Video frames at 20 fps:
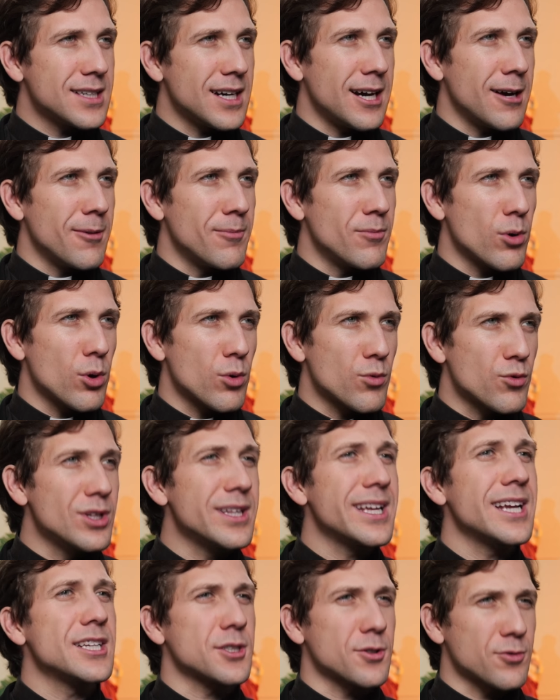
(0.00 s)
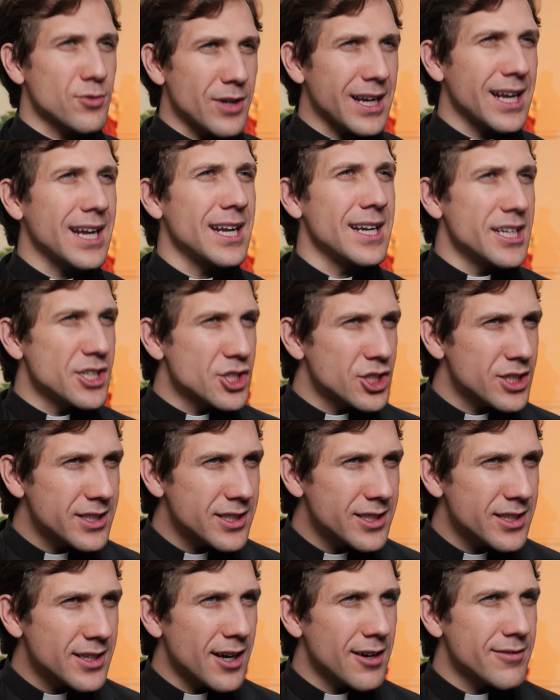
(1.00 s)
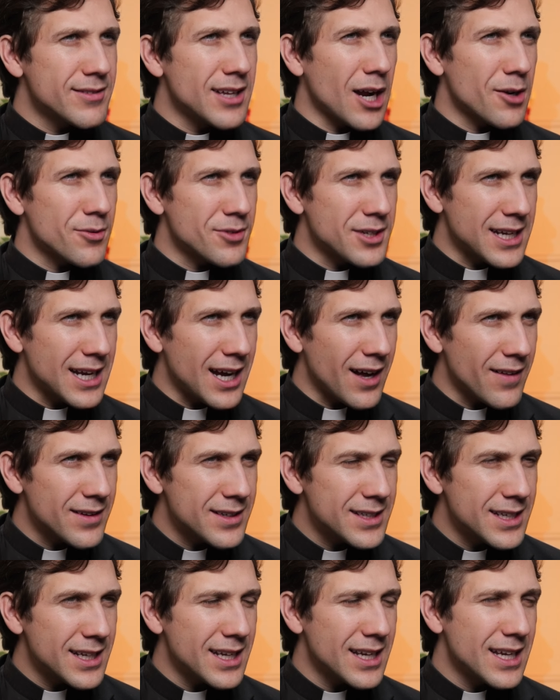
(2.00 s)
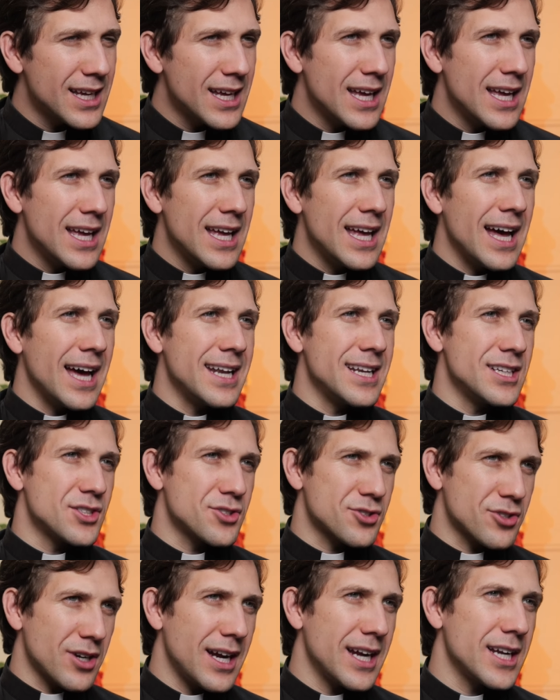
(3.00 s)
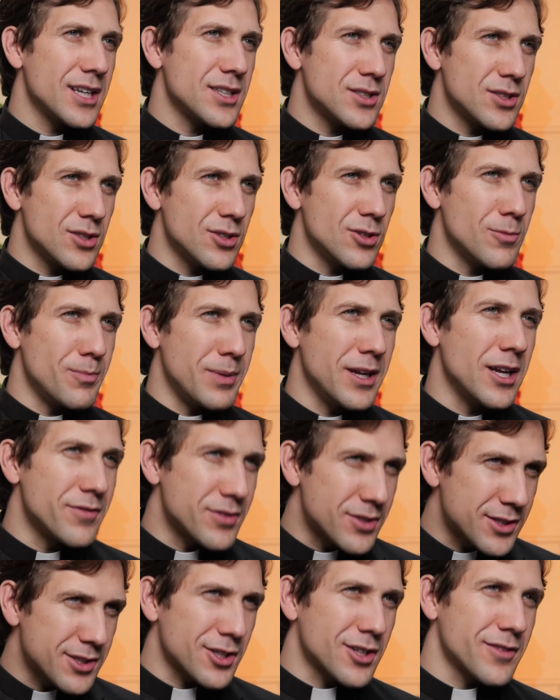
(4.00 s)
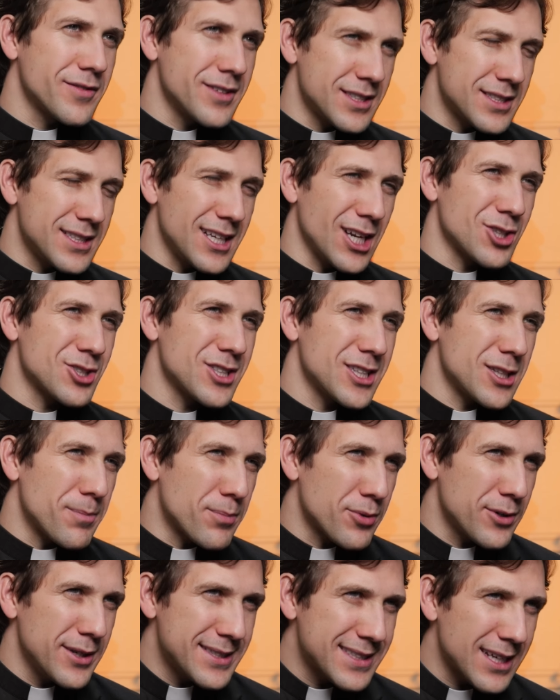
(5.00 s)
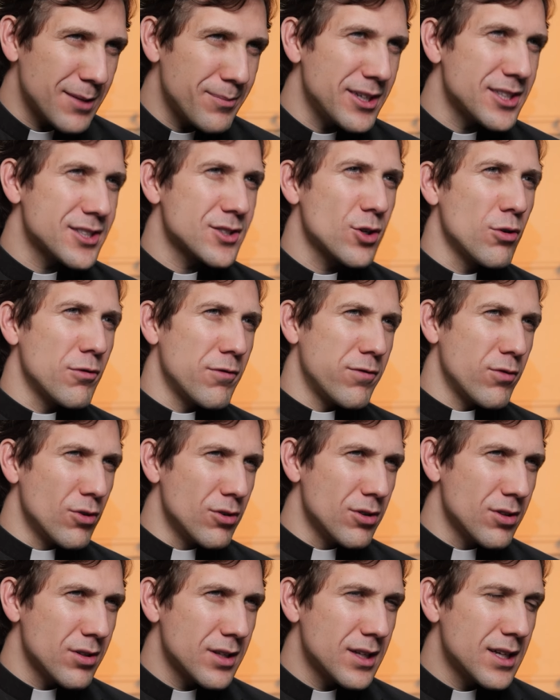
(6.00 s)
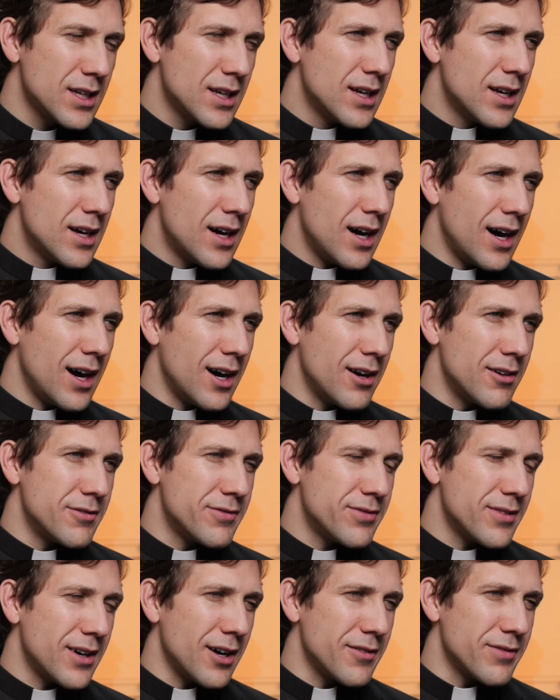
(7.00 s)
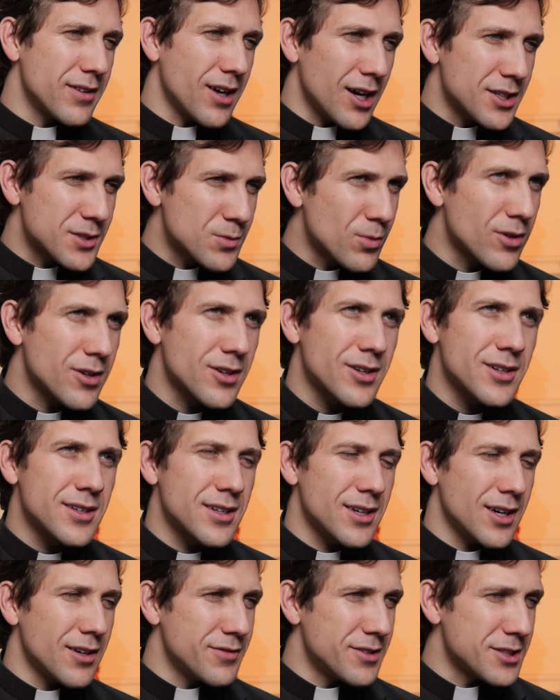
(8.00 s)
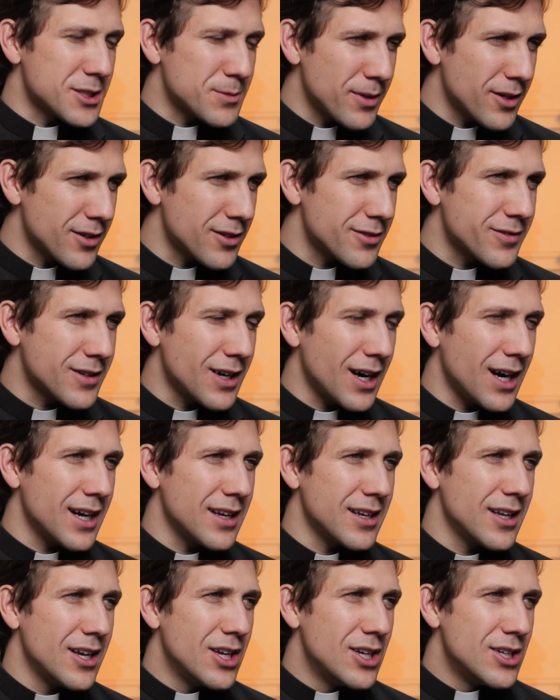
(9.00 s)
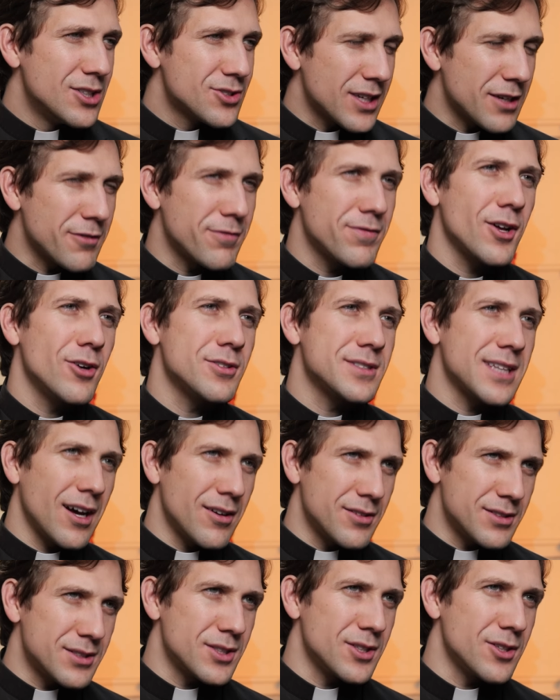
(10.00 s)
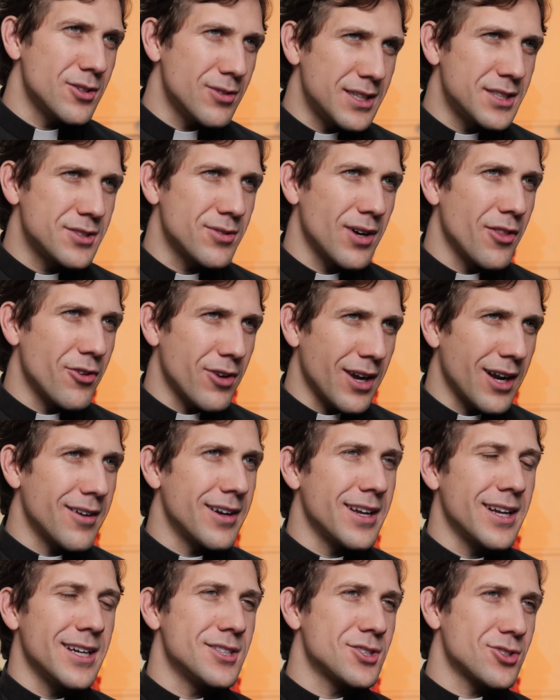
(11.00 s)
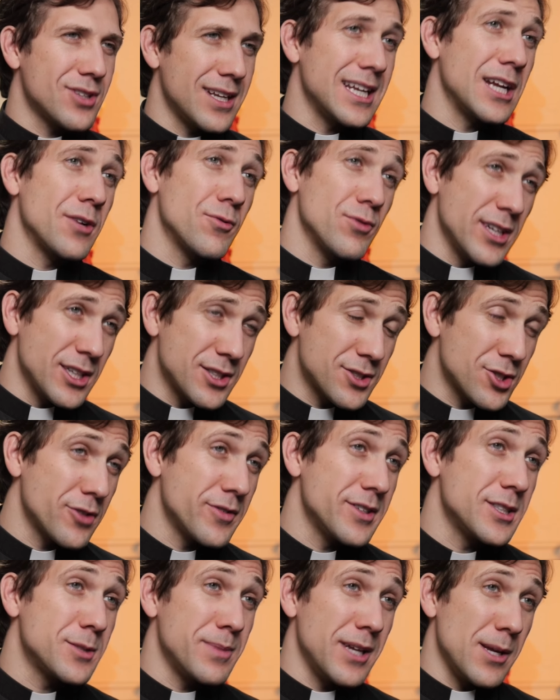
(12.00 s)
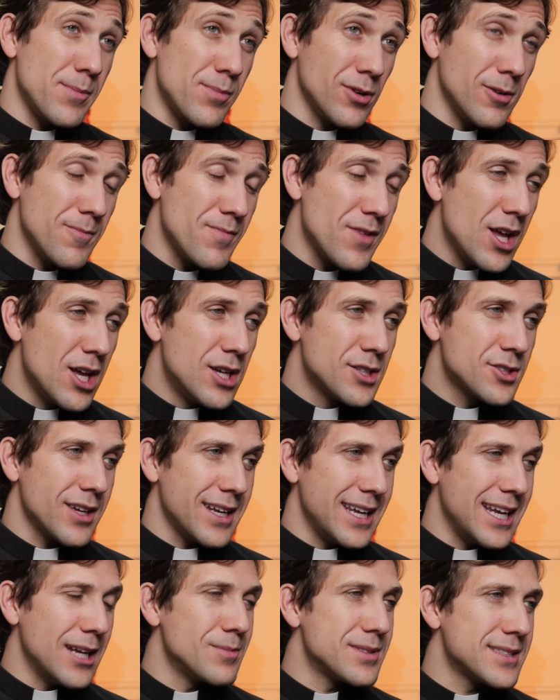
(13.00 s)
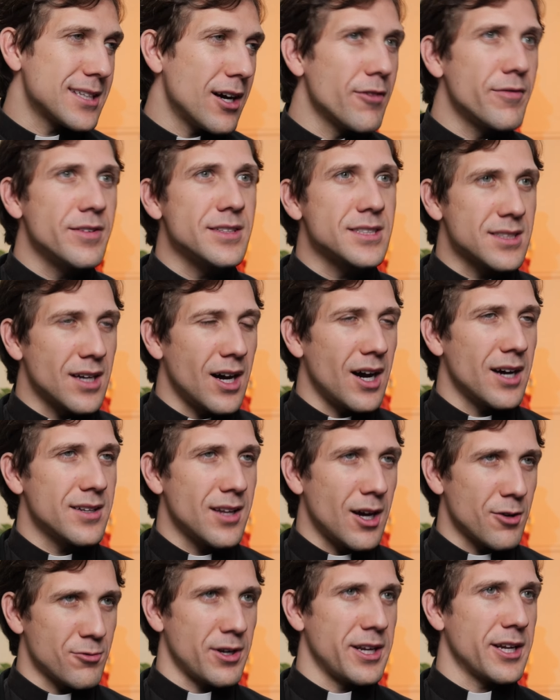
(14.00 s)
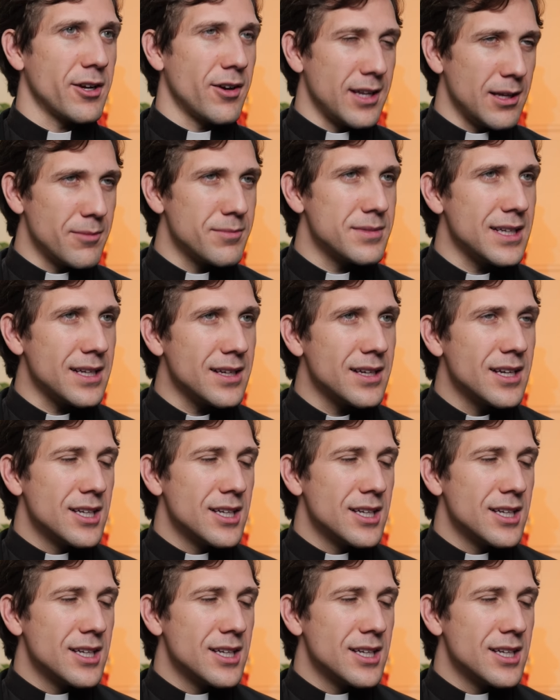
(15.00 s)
really is a recognition of that reality and is trying to be of service there so that the priest can be so full of God's word, of the Spirit of God, so that it flows out into other areas so that he can really serve his people, so that he himself is not running on empty.